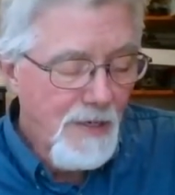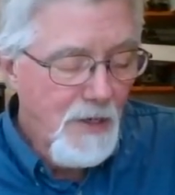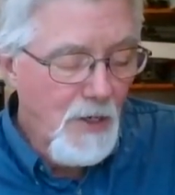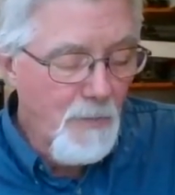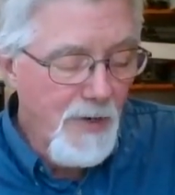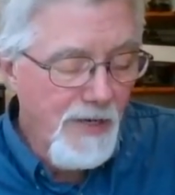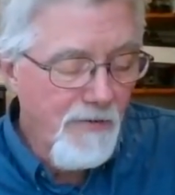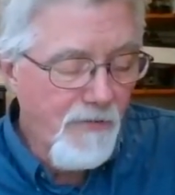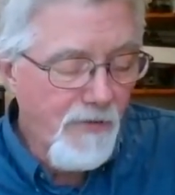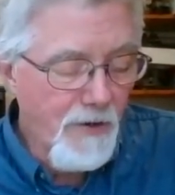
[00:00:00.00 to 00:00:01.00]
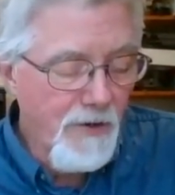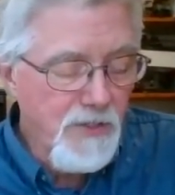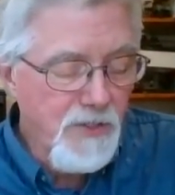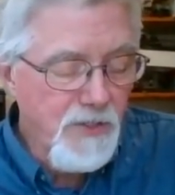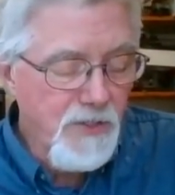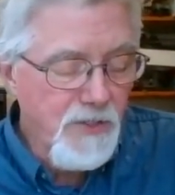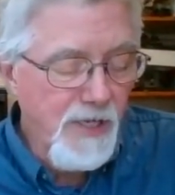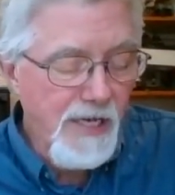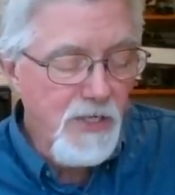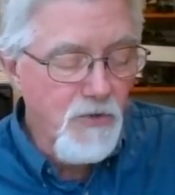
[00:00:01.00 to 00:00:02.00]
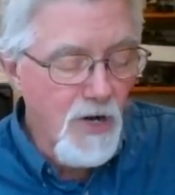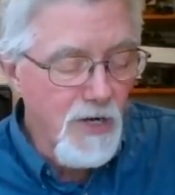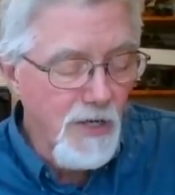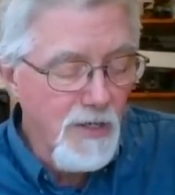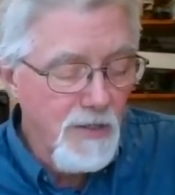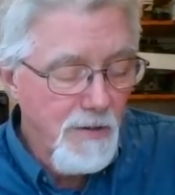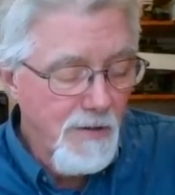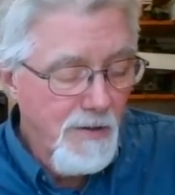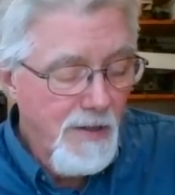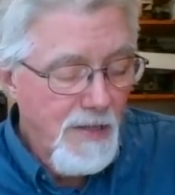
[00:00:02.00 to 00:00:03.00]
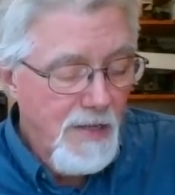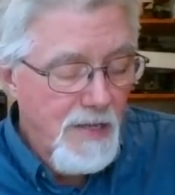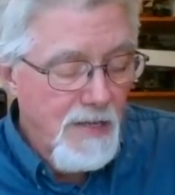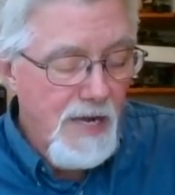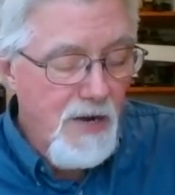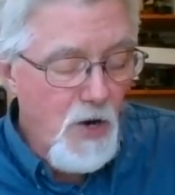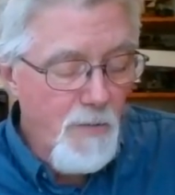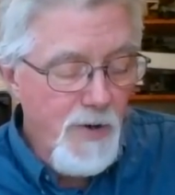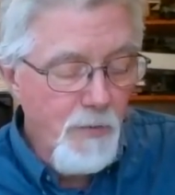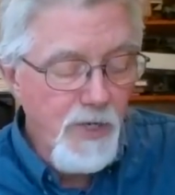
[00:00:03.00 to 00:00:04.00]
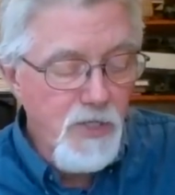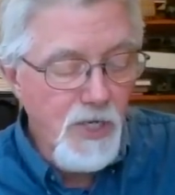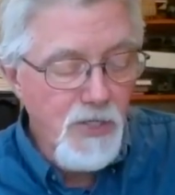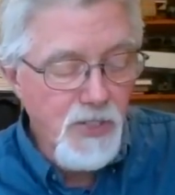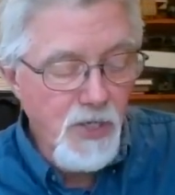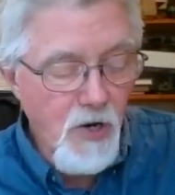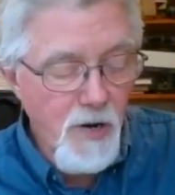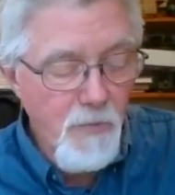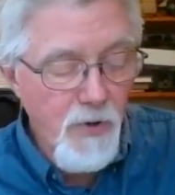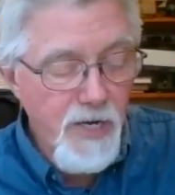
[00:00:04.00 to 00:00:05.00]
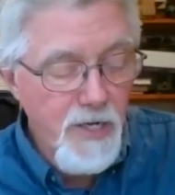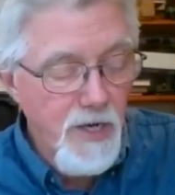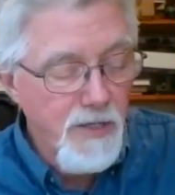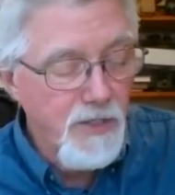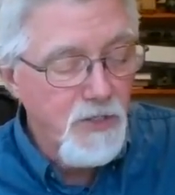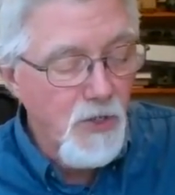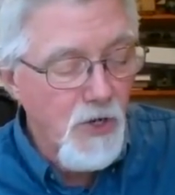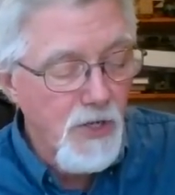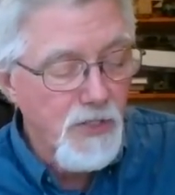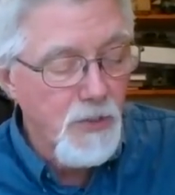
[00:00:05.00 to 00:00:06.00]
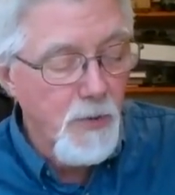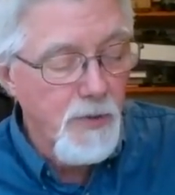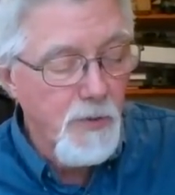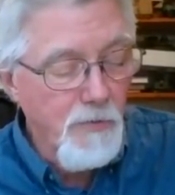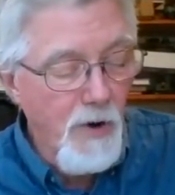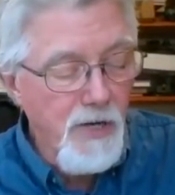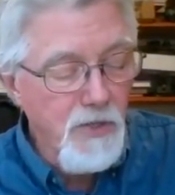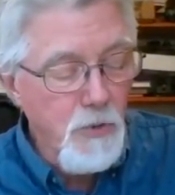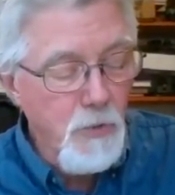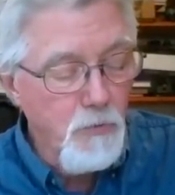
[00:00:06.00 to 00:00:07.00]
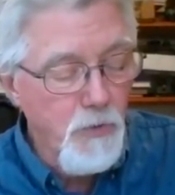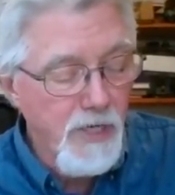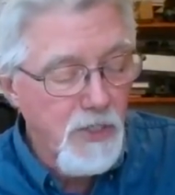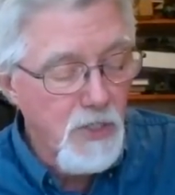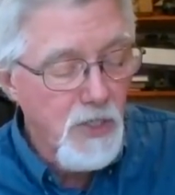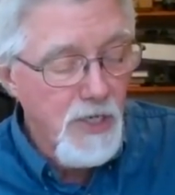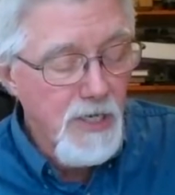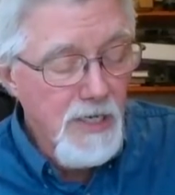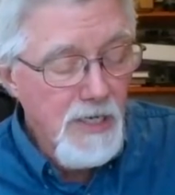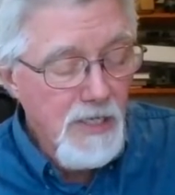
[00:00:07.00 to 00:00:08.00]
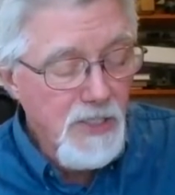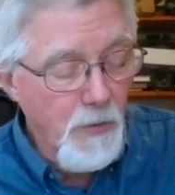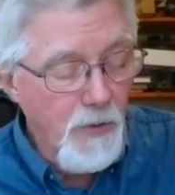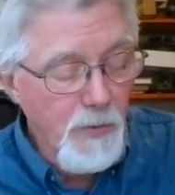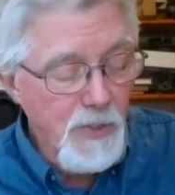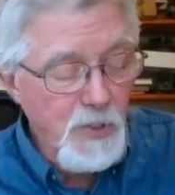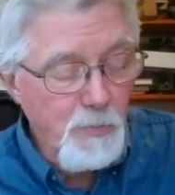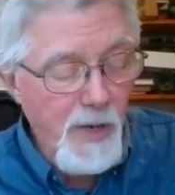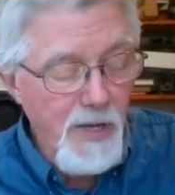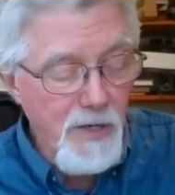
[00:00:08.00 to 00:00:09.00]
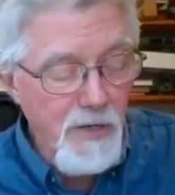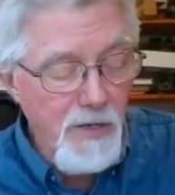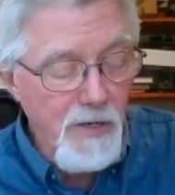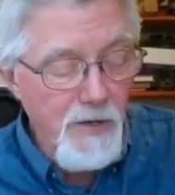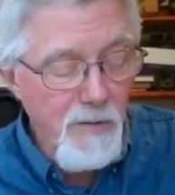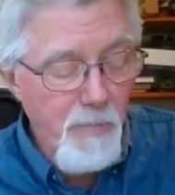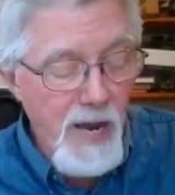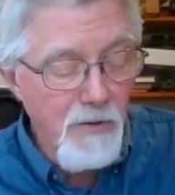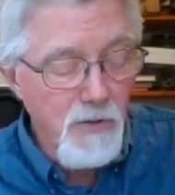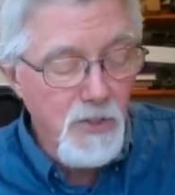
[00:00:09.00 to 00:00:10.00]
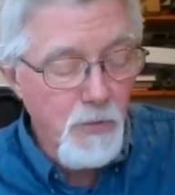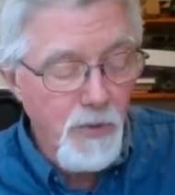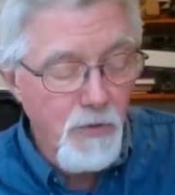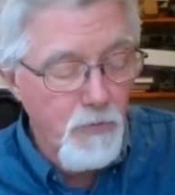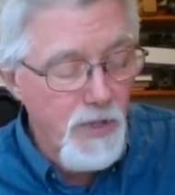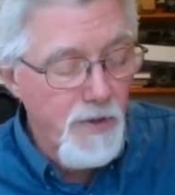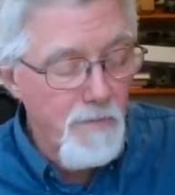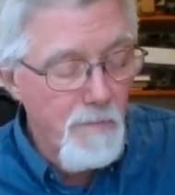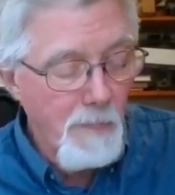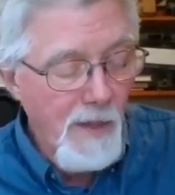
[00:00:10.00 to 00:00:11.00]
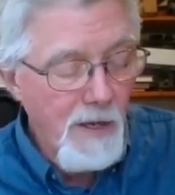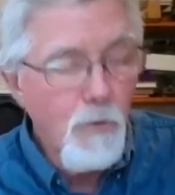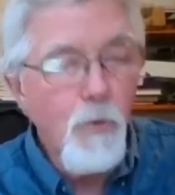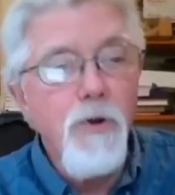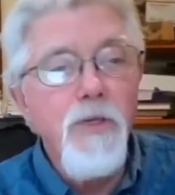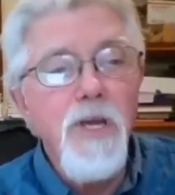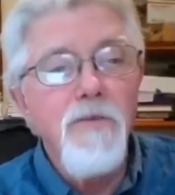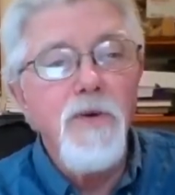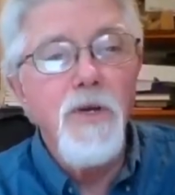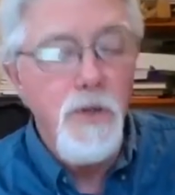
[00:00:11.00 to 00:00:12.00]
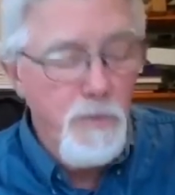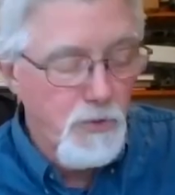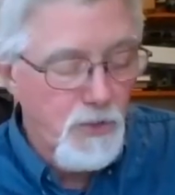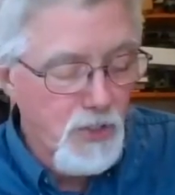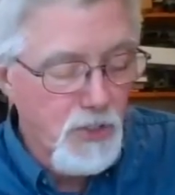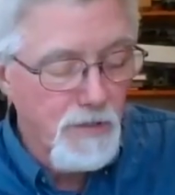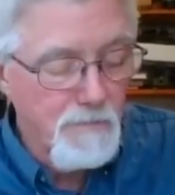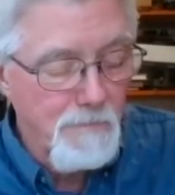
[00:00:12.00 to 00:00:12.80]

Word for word: Hermie and Florence would get drunk. Then Hermie would adjust the carburetor on the saw so it would run too rich, so it would sputter and bounce with a rhythm worthy of a good musician.